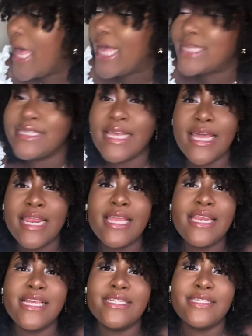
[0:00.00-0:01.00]
I said, he
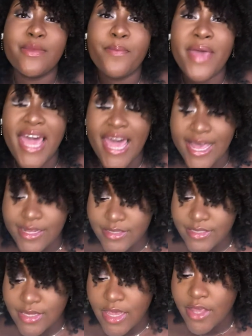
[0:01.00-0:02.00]
needs some
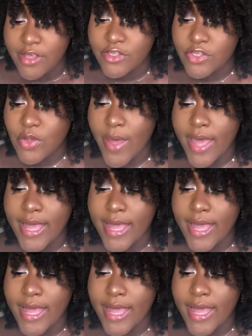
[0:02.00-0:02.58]
pants, so I